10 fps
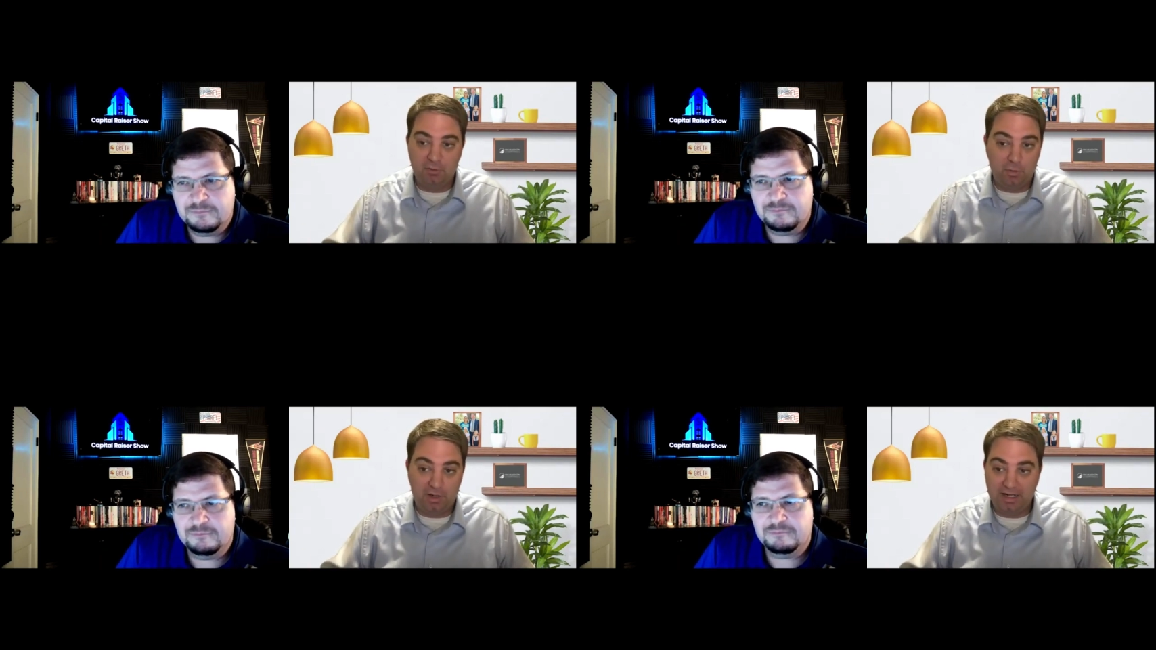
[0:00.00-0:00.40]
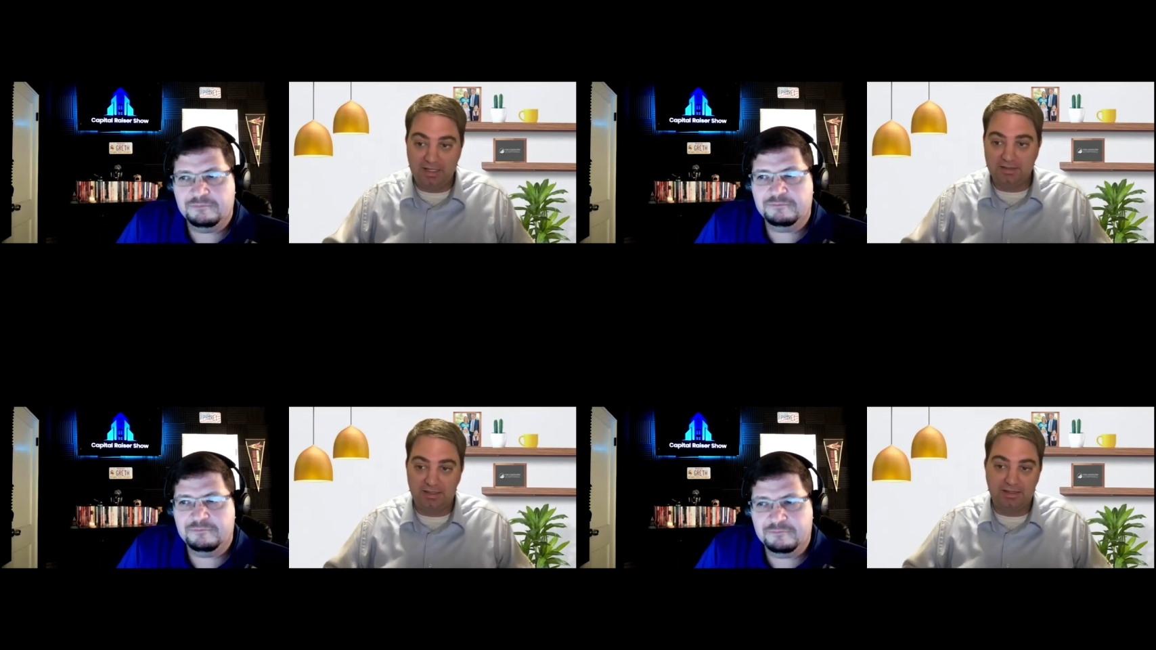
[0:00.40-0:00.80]

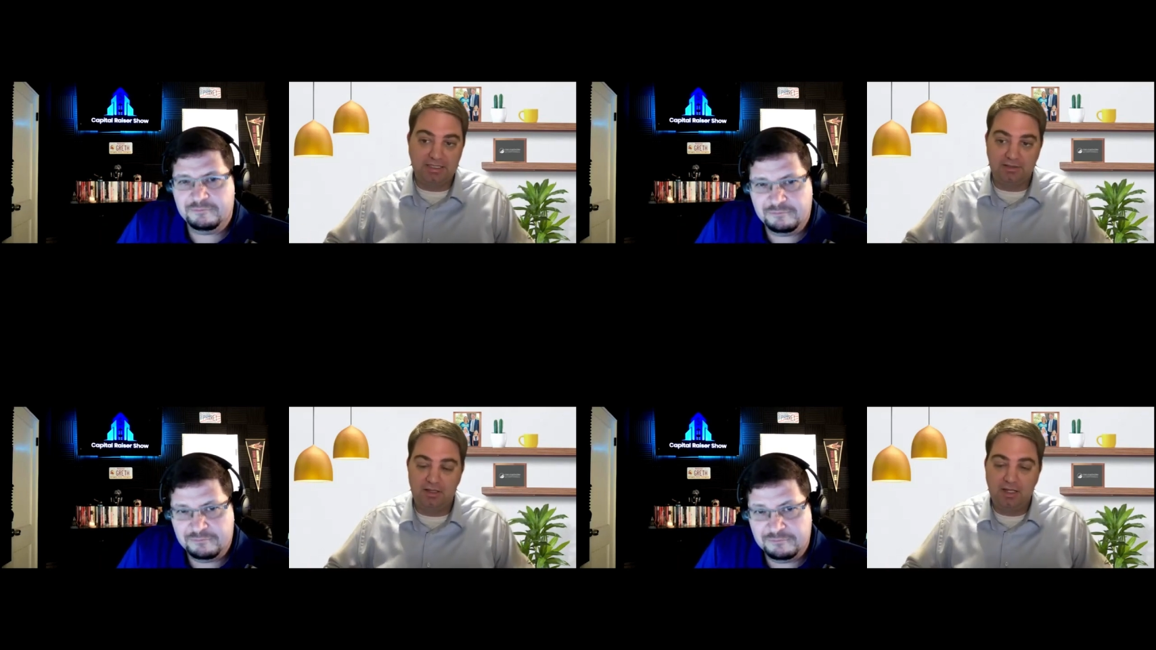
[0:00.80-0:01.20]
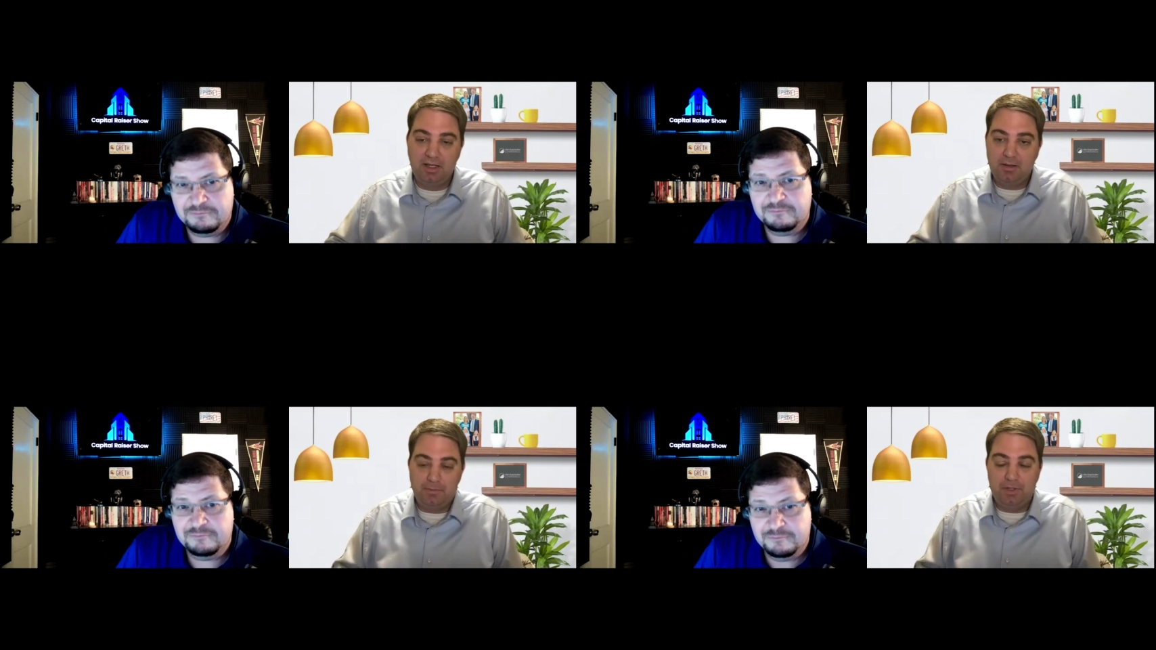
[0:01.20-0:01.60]
Speaker 1: Whereas, like these
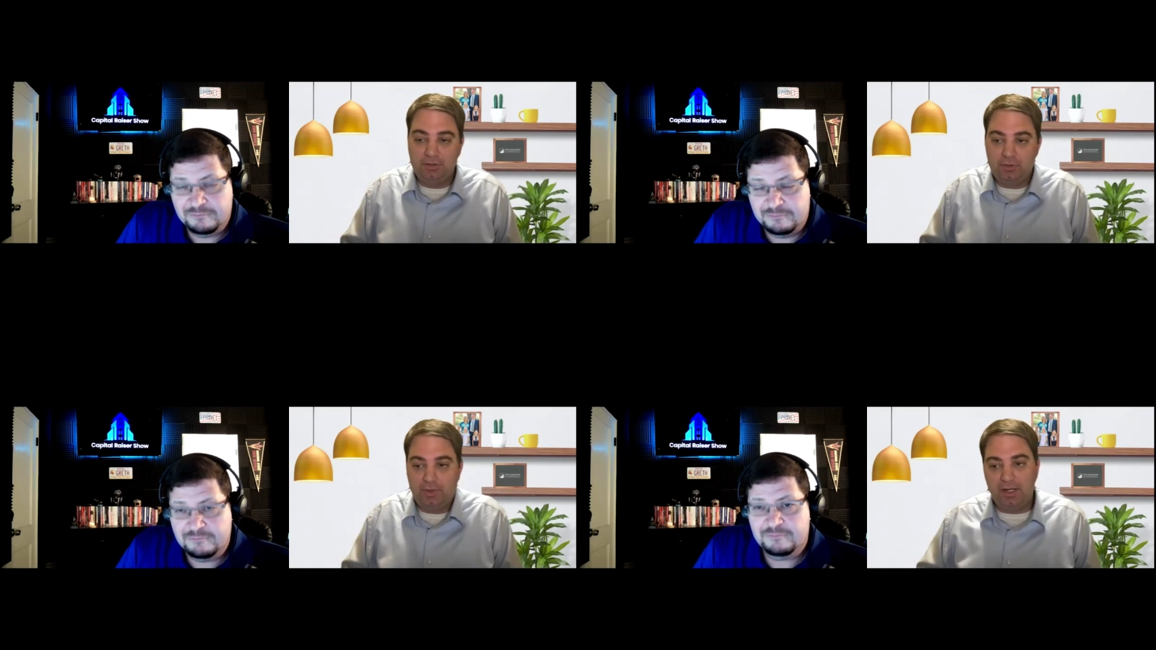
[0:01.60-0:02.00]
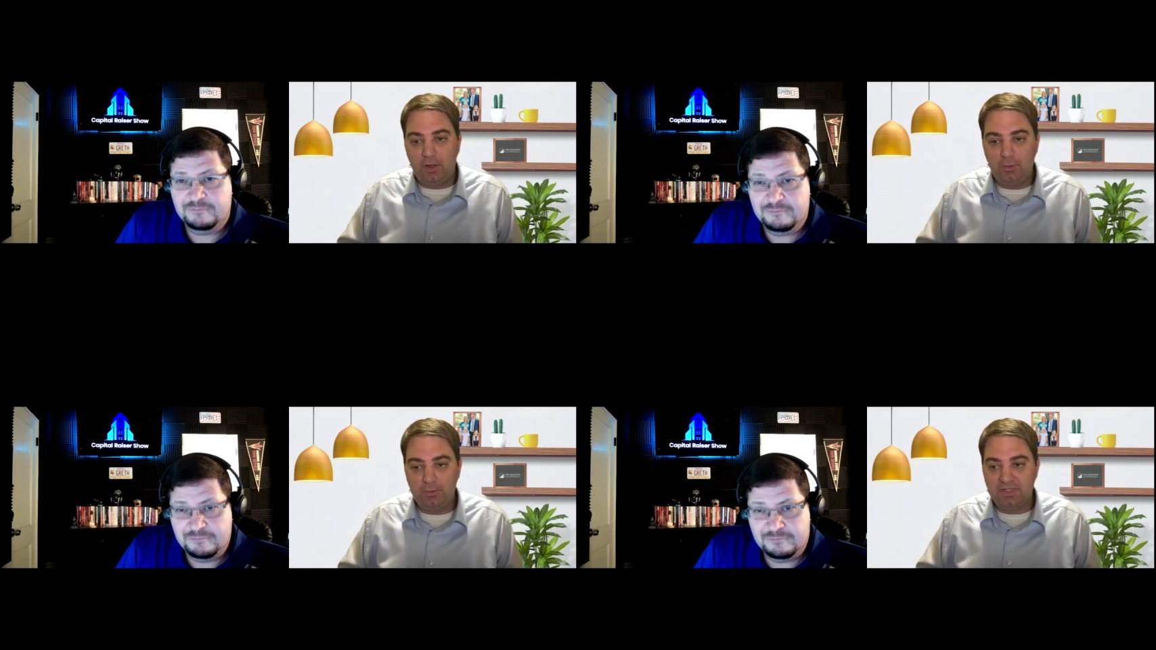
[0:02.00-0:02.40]
build to rent
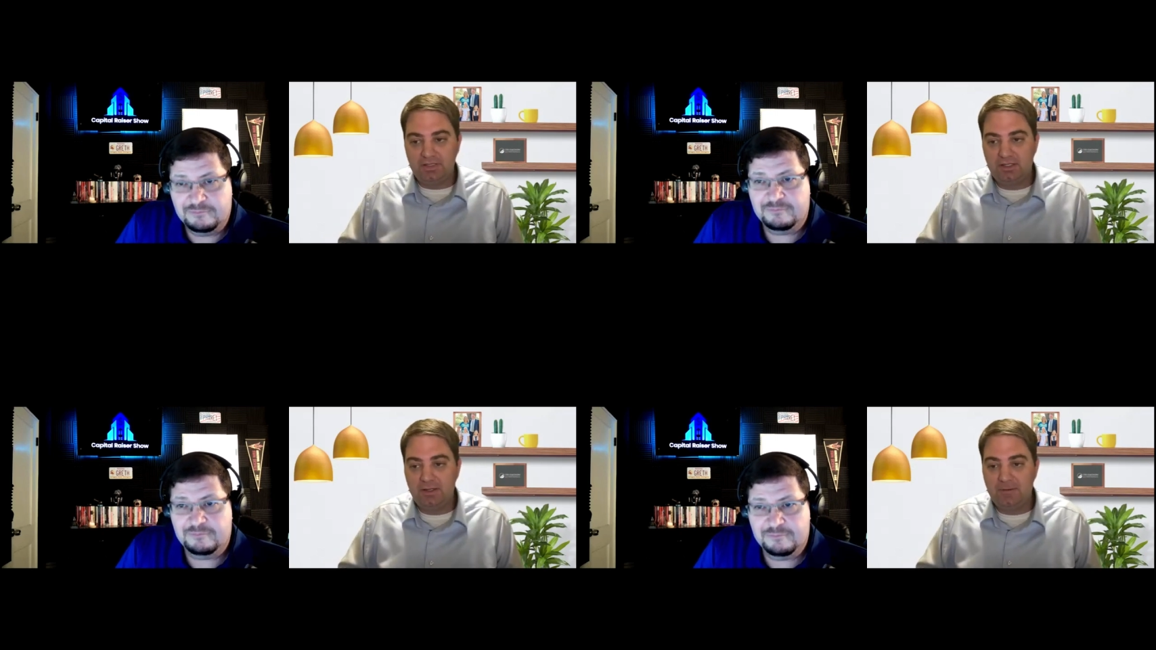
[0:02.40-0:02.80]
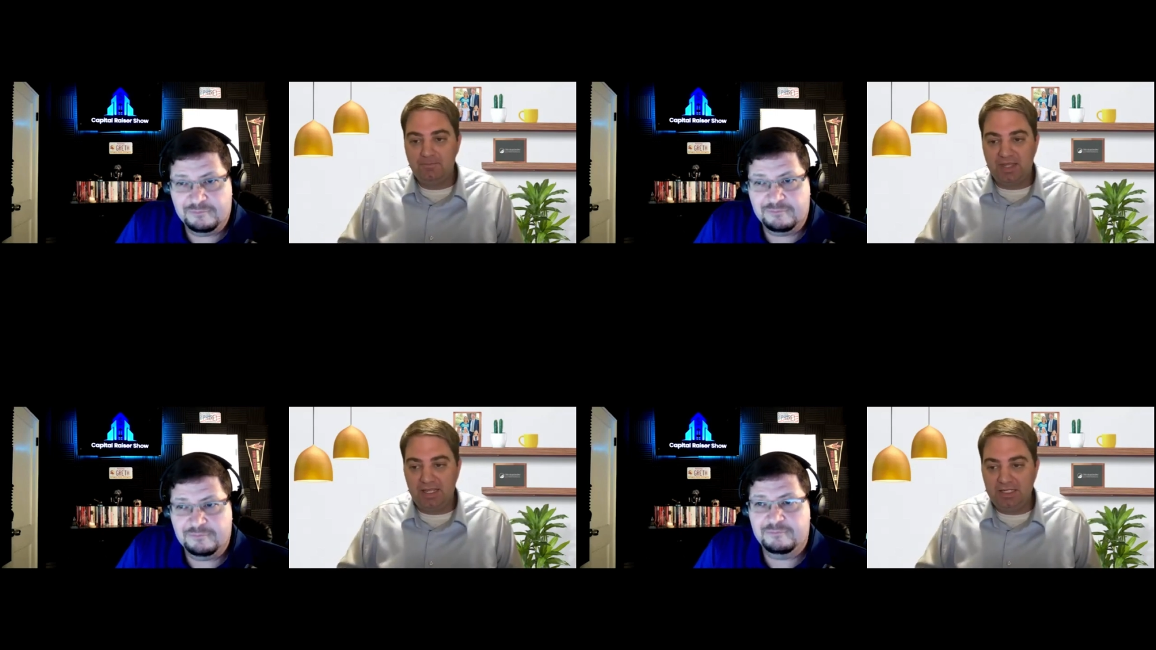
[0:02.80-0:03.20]
homes,
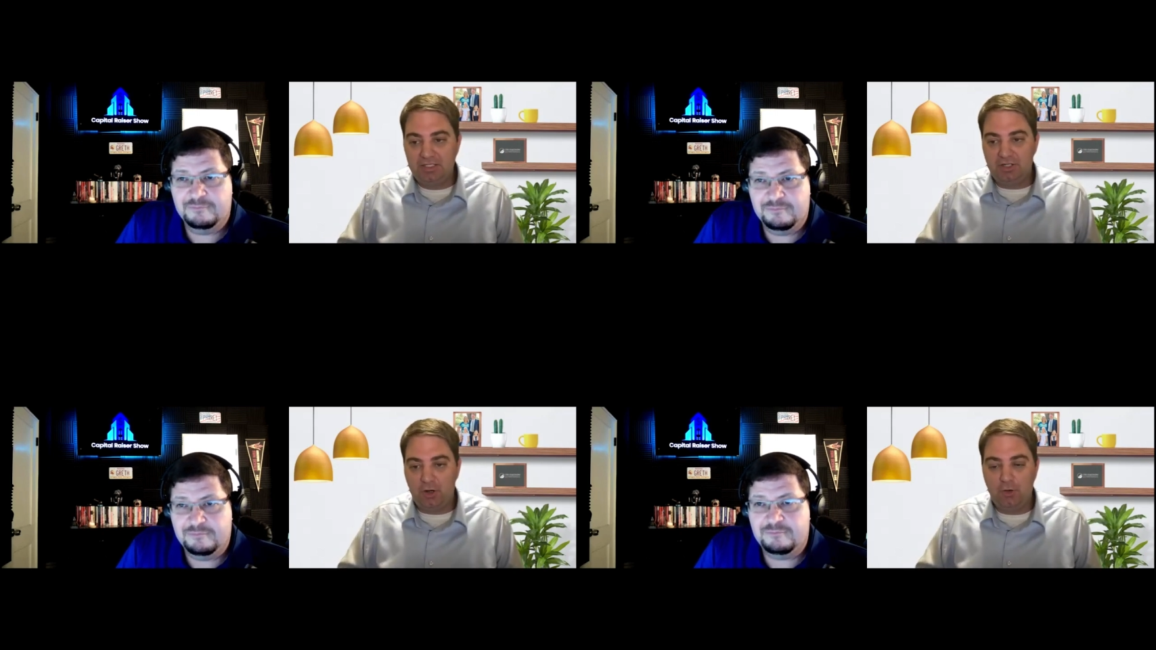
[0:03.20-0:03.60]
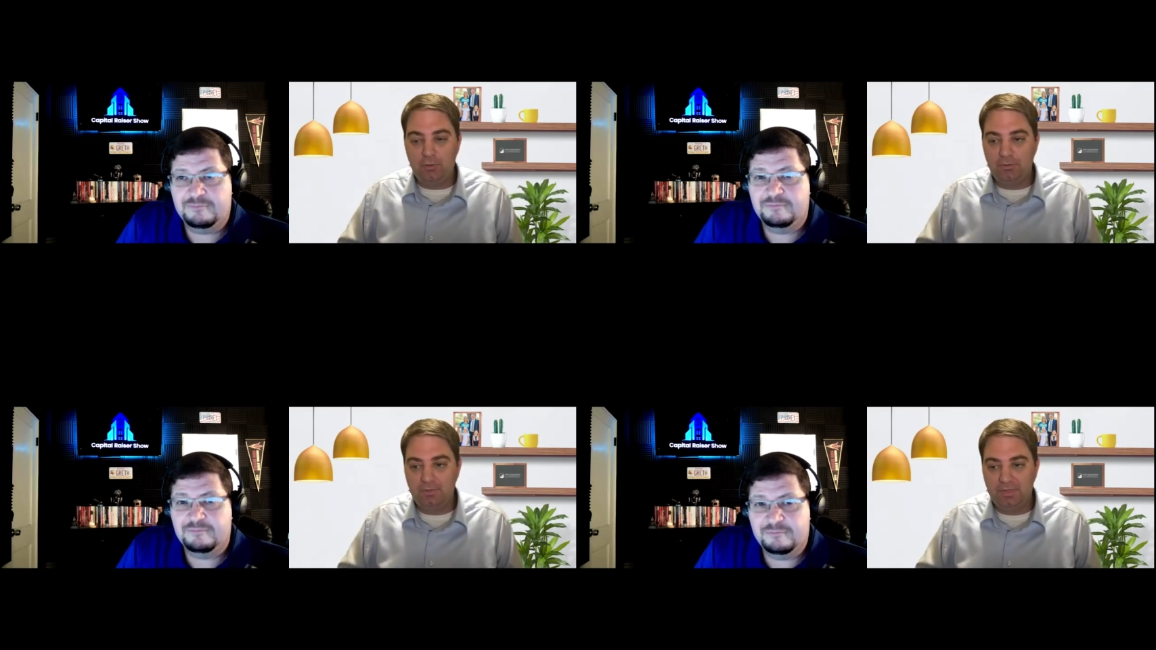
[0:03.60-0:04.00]
each
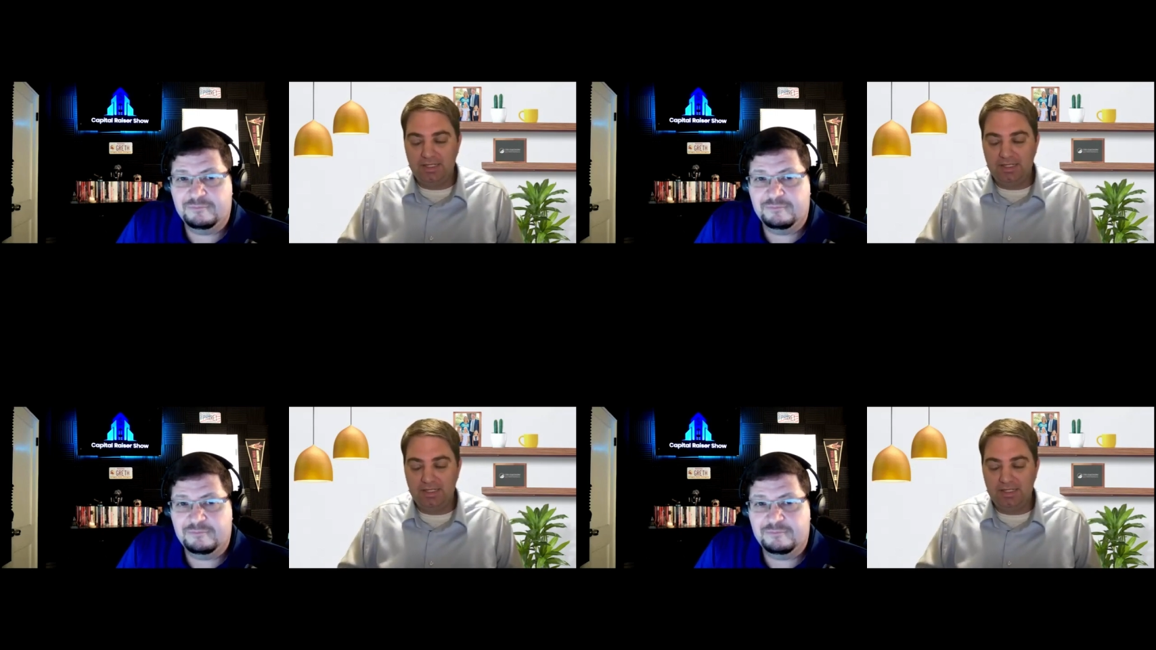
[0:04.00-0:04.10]
home